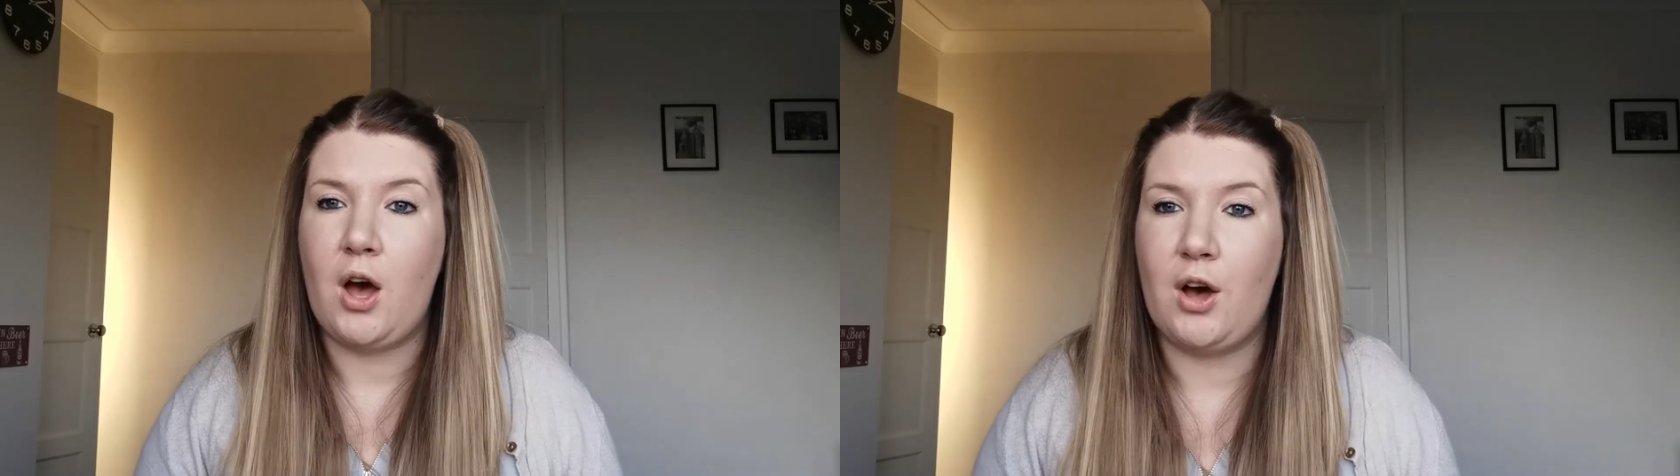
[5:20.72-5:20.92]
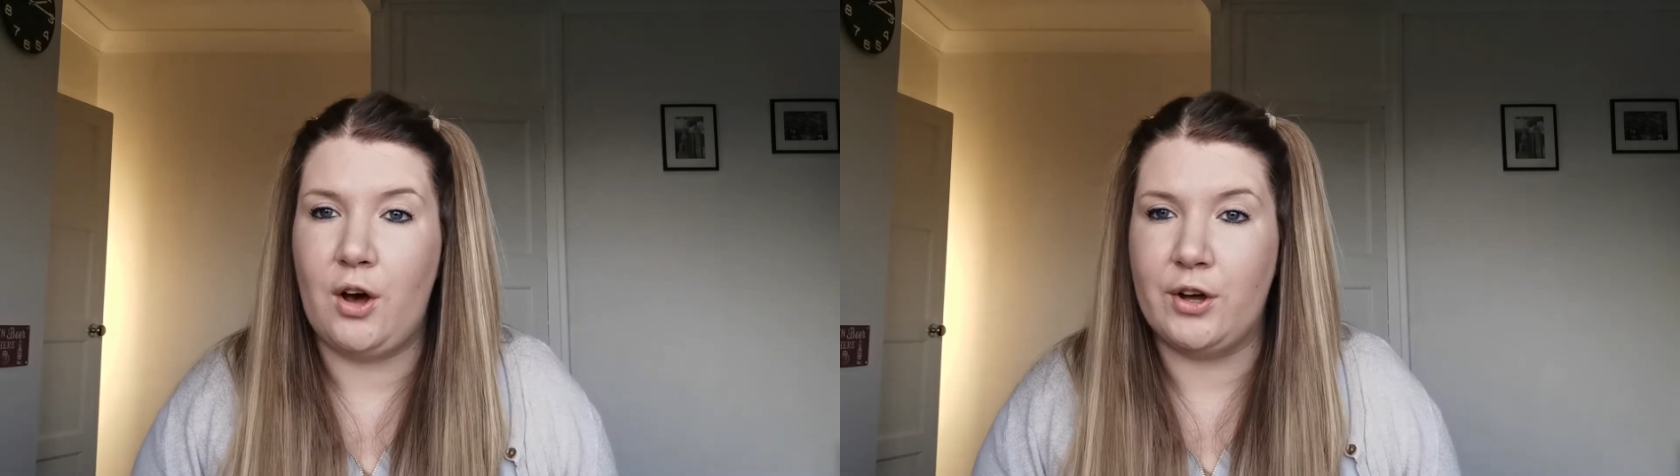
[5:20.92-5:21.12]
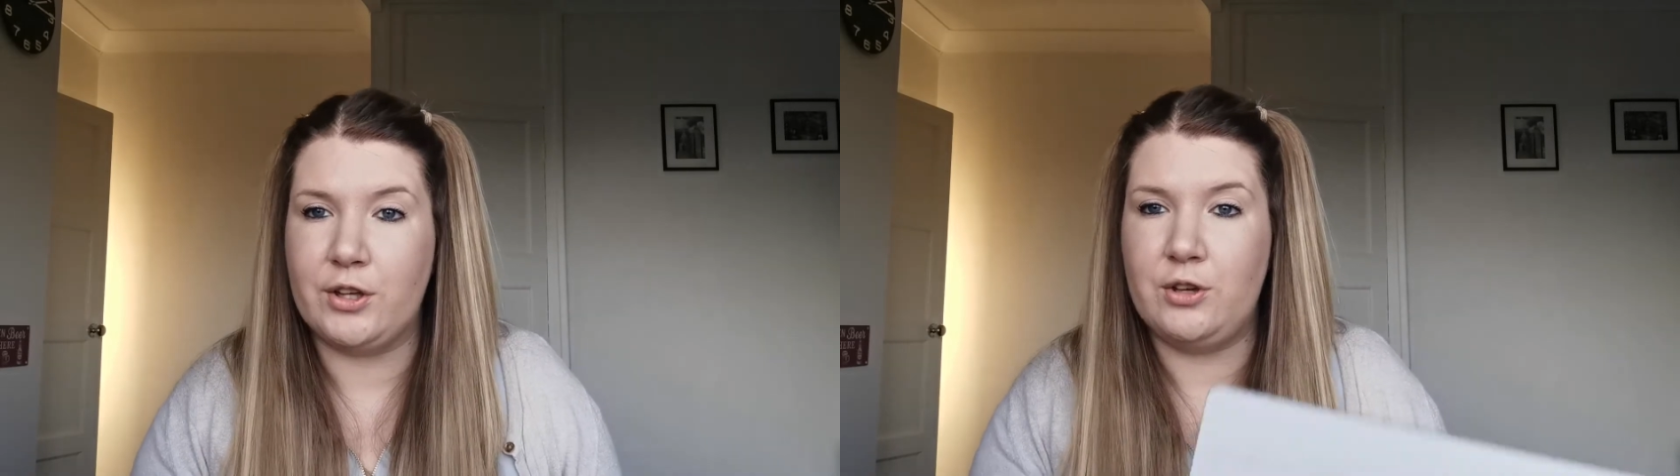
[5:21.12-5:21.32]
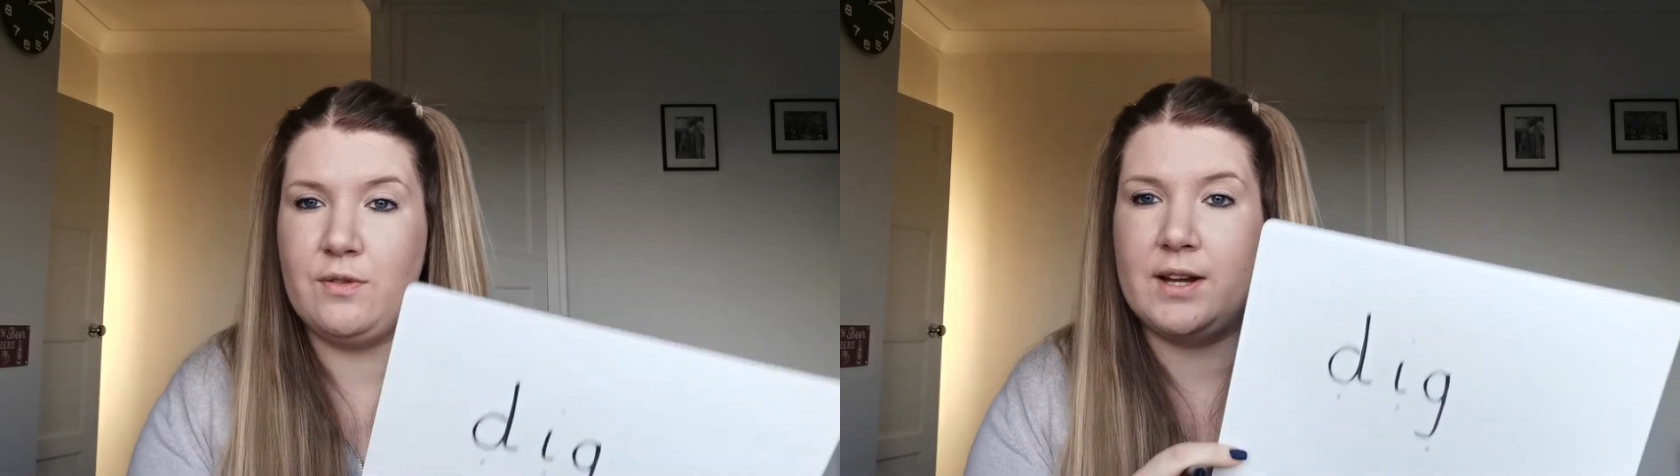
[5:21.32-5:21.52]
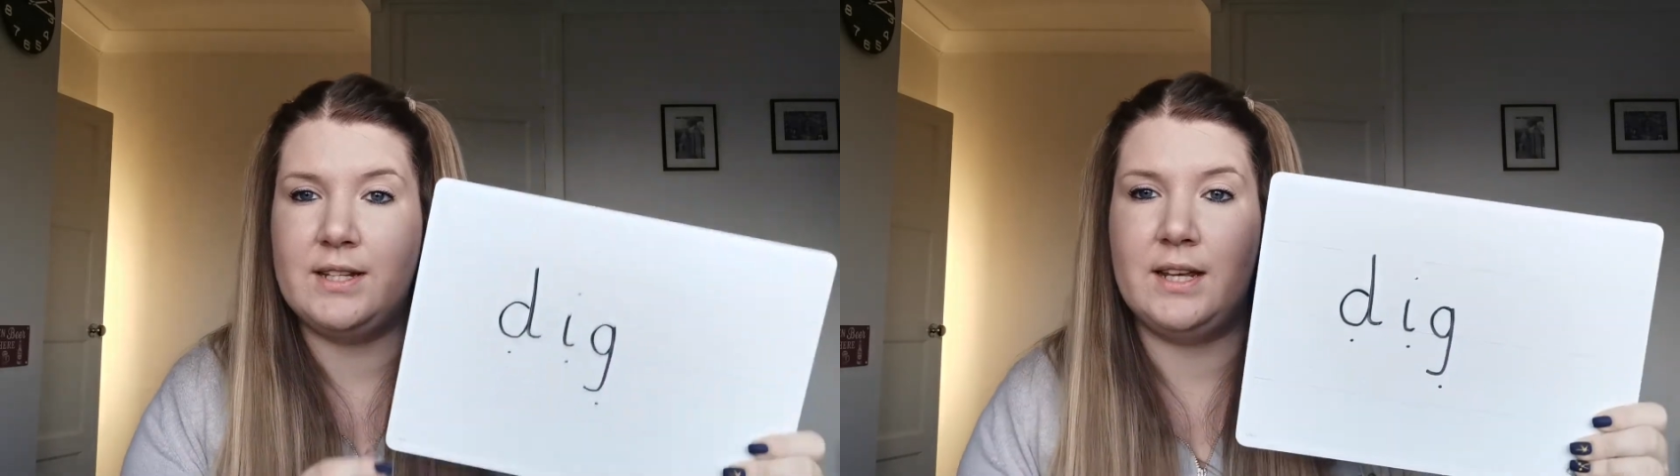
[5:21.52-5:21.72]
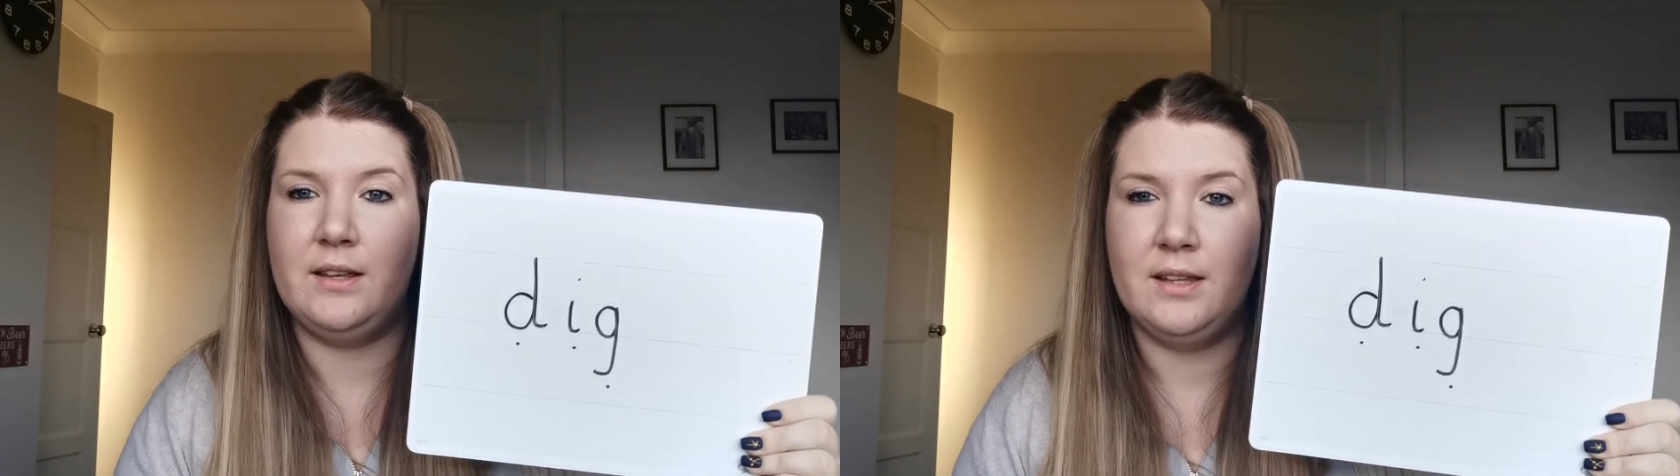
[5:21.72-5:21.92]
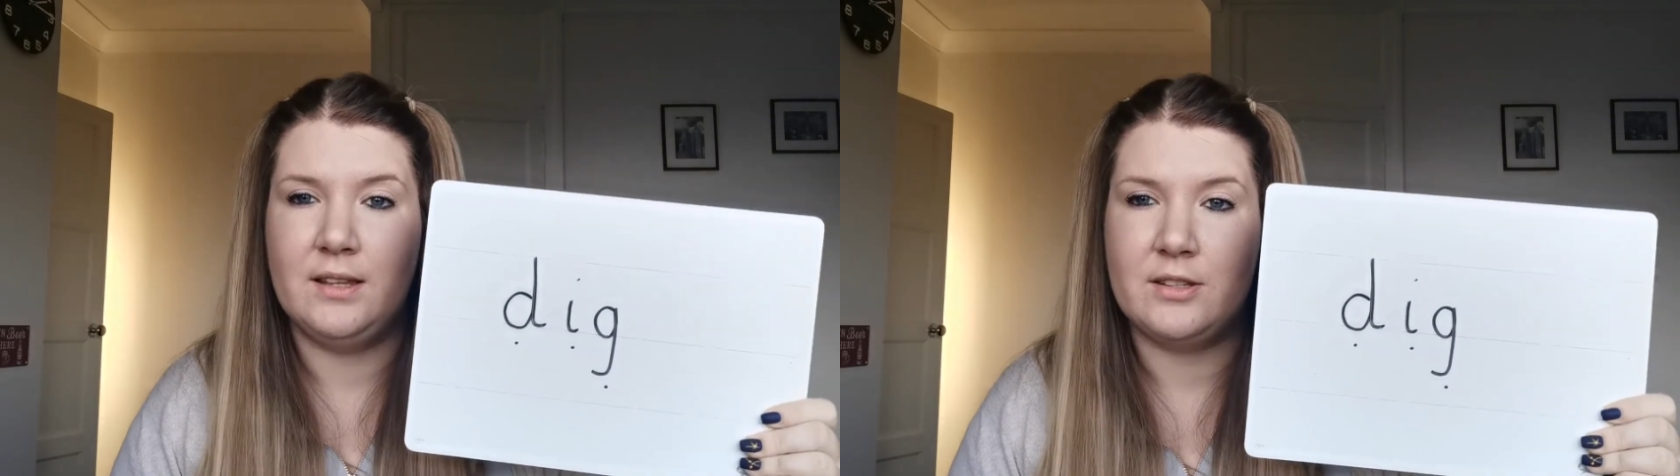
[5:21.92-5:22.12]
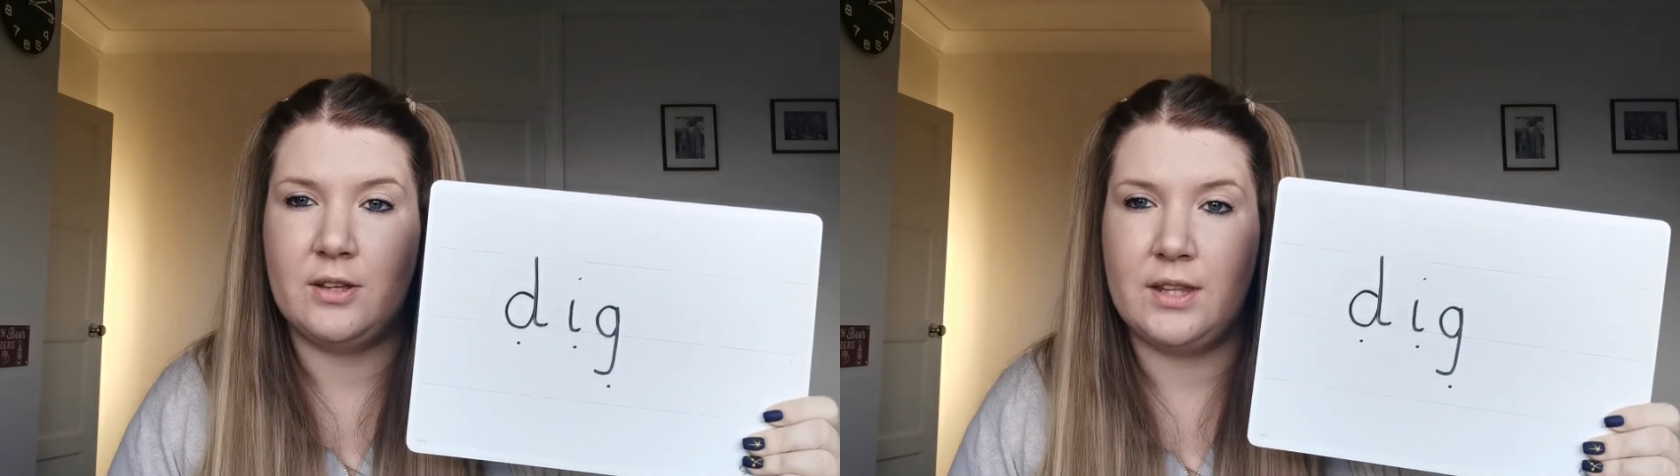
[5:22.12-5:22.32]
Are you ready? So